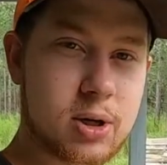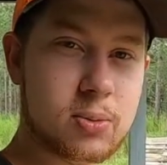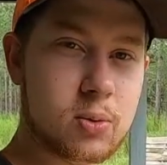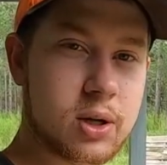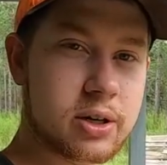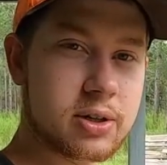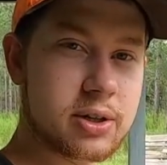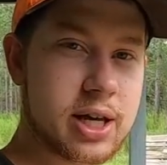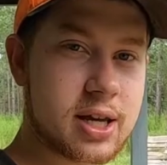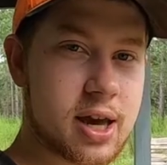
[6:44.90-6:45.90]
a mobile
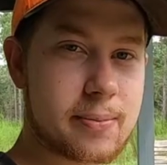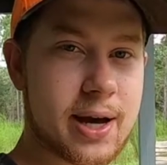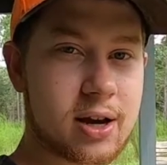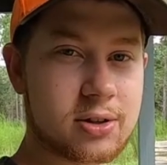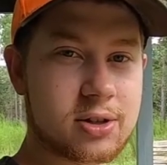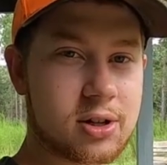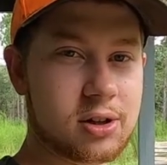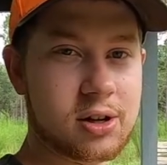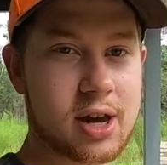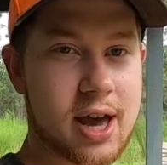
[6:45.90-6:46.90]
welder. He came out, took a
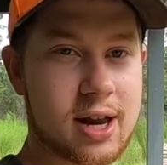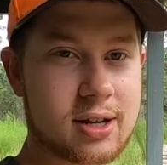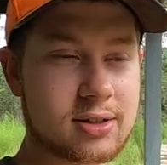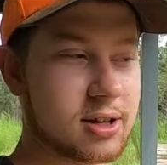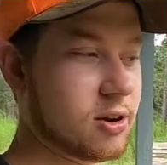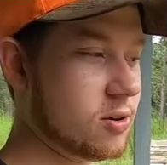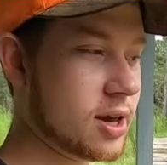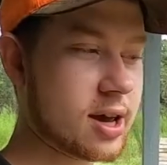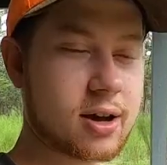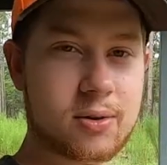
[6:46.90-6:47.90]
look at it, said, oh
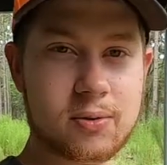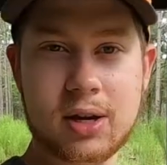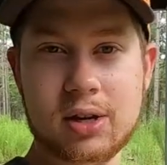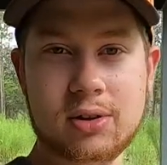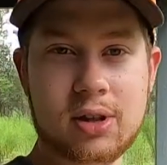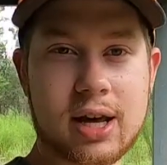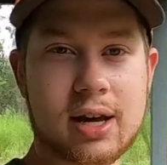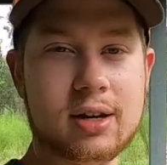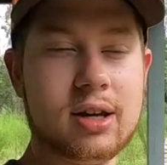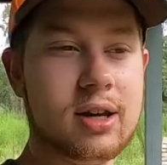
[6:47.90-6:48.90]
yeah, we can do
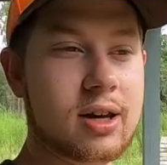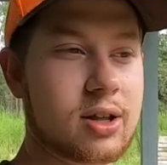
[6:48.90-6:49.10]
that